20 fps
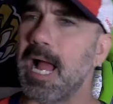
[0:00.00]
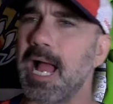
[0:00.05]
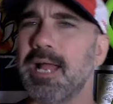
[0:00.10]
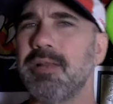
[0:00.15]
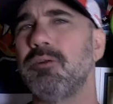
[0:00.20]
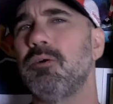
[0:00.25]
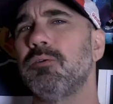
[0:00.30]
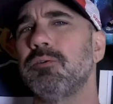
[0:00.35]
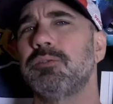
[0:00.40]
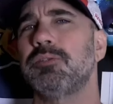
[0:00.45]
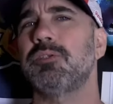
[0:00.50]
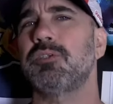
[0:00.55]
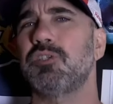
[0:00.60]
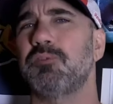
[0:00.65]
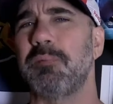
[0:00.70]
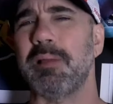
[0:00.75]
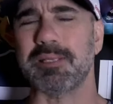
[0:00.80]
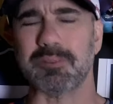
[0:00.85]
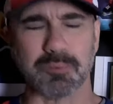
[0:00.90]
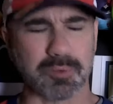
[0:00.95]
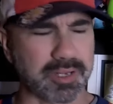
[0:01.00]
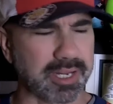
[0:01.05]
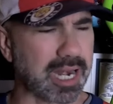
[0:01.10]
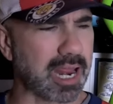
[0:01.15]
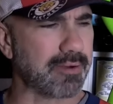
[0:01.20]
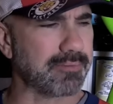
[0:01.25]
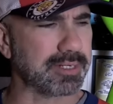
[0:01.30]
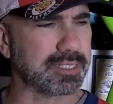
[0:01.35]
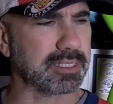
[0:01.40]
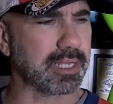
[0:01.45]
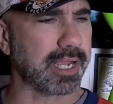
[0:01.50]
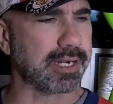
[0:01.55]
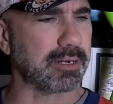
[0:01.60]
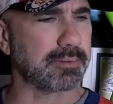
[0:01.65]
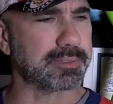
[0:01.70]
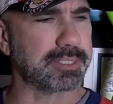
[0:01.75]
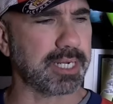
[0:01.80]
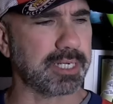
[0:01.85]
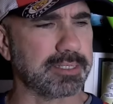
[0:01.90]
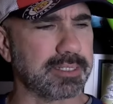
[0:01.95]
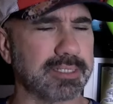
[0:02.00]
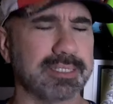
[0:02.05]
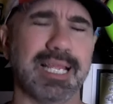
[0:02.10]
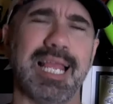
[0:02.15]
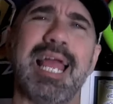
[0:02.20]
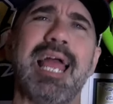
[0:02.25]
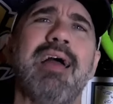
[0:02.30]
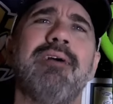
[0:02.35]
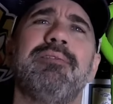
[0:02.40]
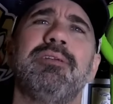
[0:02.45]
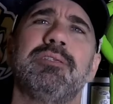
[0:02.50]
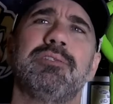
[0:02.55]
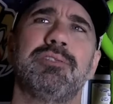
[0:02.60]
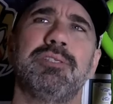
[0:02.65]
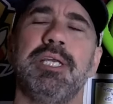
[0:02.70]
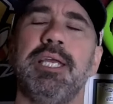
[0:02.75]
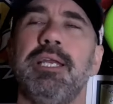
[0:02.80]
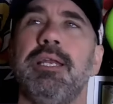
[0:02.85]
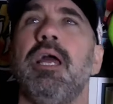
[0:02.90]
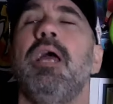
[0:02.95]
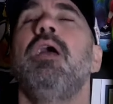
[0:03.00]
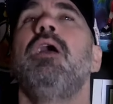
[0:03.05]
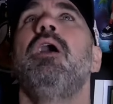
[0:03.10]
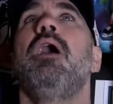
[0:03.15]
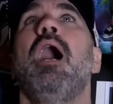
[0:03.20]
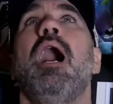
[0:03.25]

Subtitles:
I don't suspect we can have any lineup changes. I haven't seen.